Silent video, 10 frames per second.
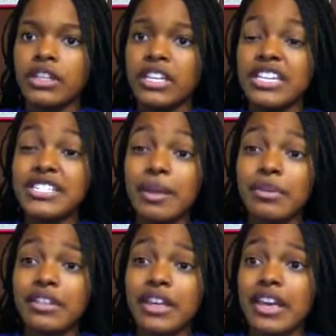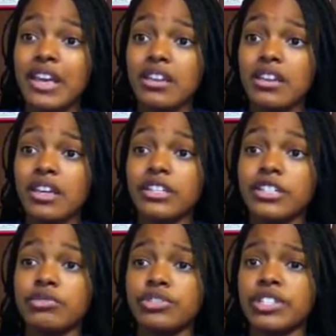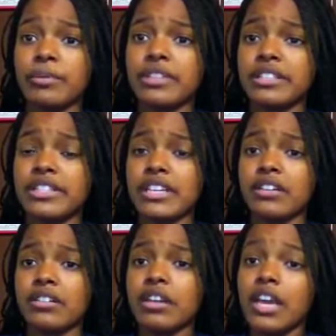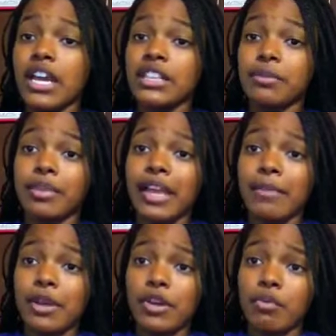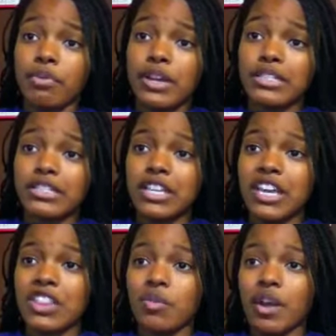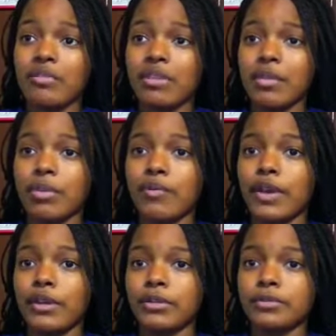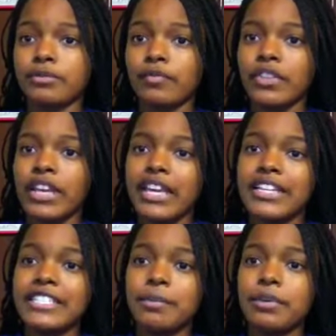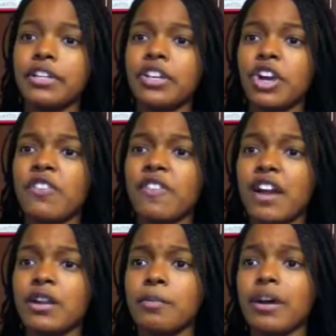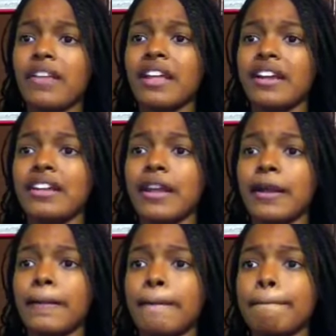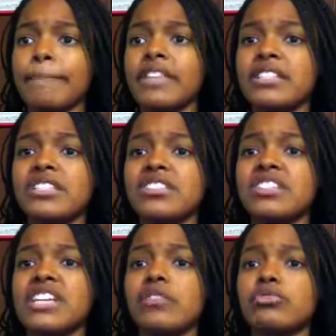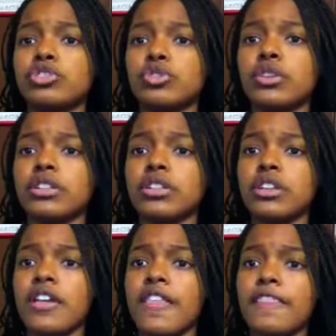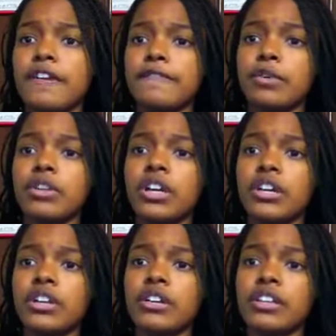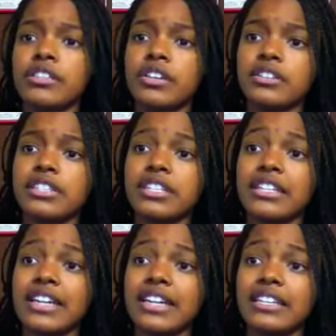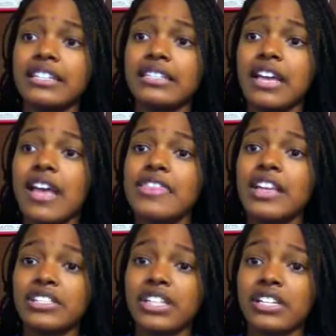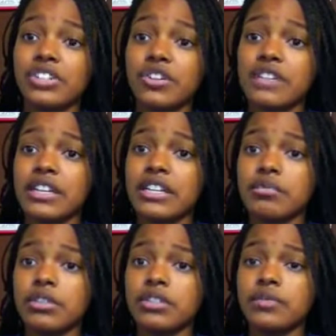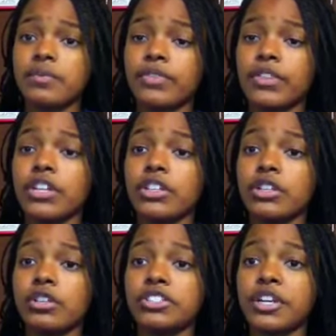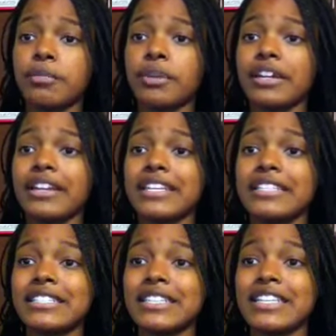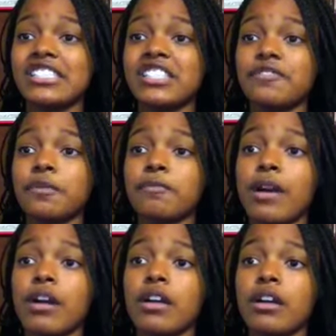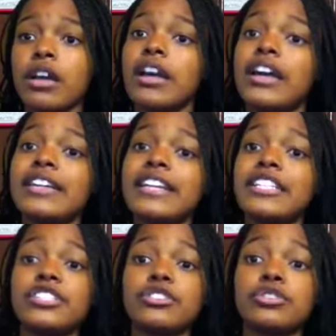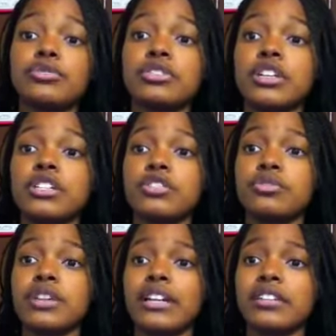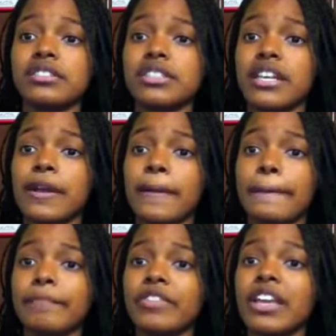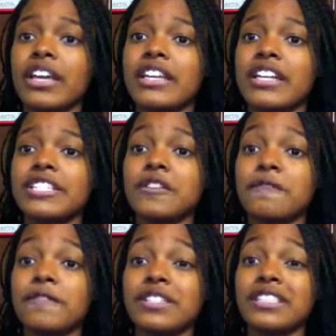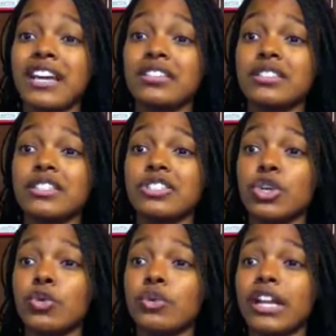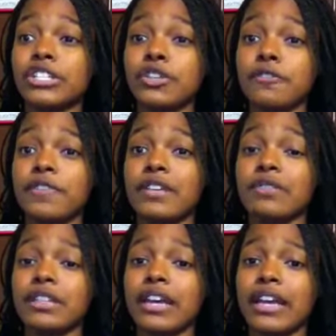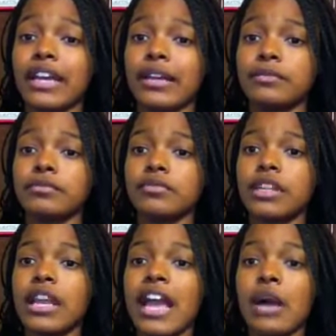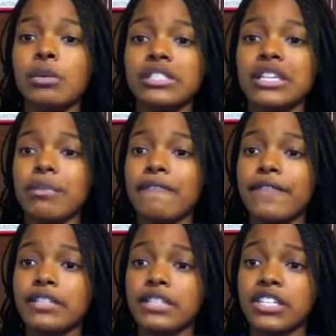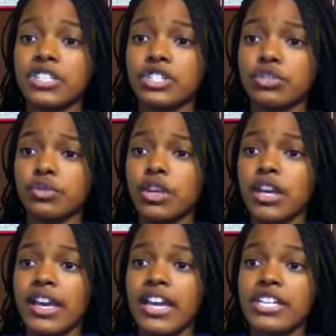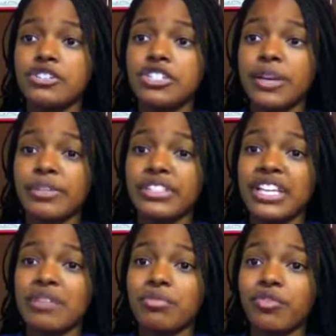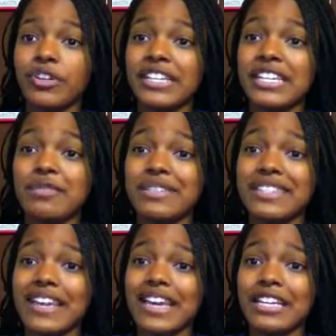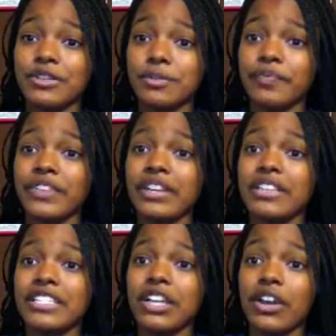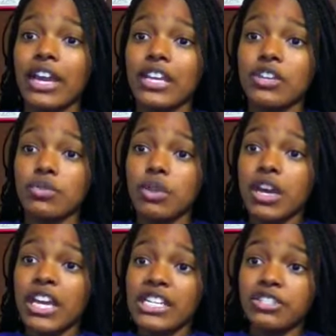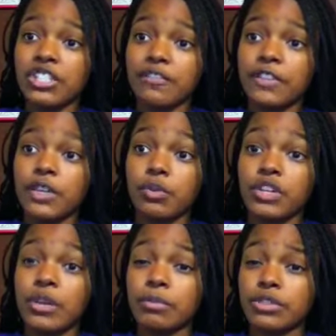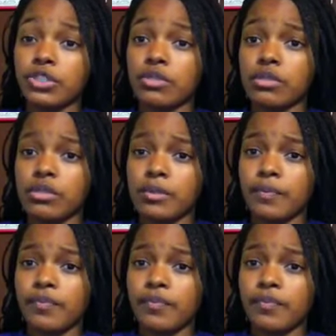He shall be the head, and you shall be the tail. The black man oppressed, and the white man prevailed. He shall put a yoke of iron upon thy neck, until he have destroyed thee. Therefore in hunger, and thirst, and in nakedness, thou shalt serve thine enemies. The Lord shall bring a nation against thee from far, a nation whose tongue you do not understand, a nation of fierce countenance, who will not show favor in thy hand. I will set my face against you, and you shall be slain before your enemies that hate you. They shall hate you, and you shall flee when none pursueth you.